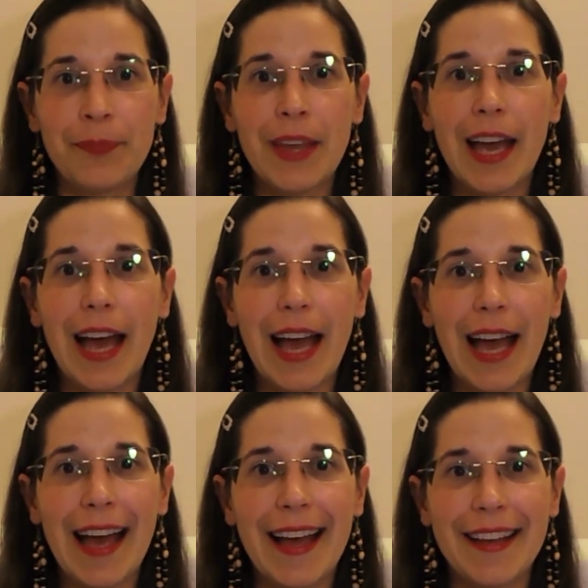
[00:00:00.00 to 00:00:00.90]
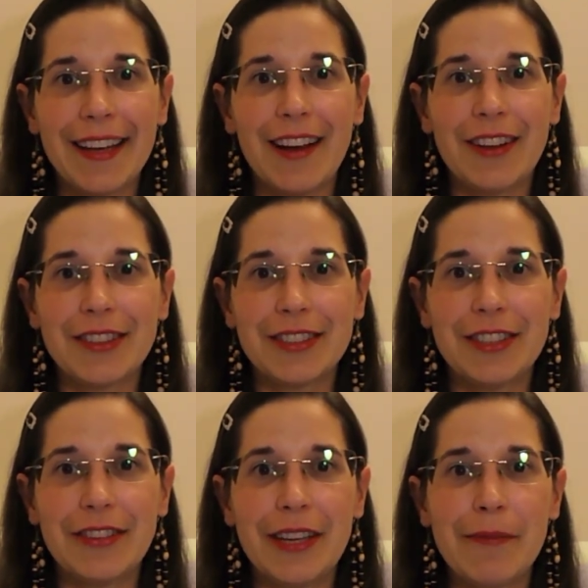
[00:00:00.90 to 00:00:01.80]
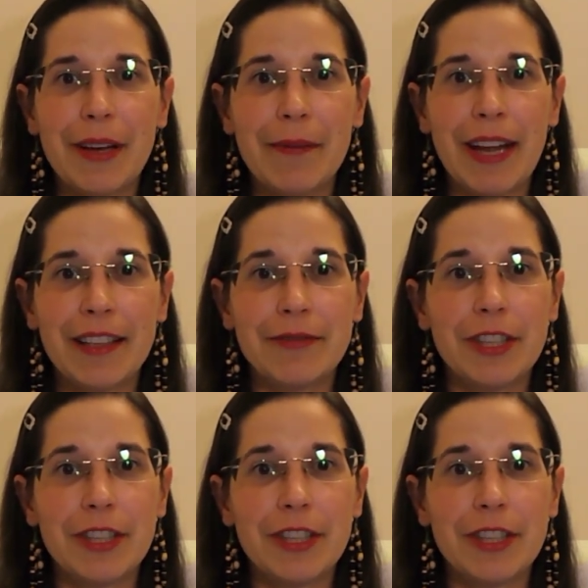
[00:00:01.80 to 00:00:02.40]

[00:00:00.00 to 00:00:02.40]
And I'll see you in my next video.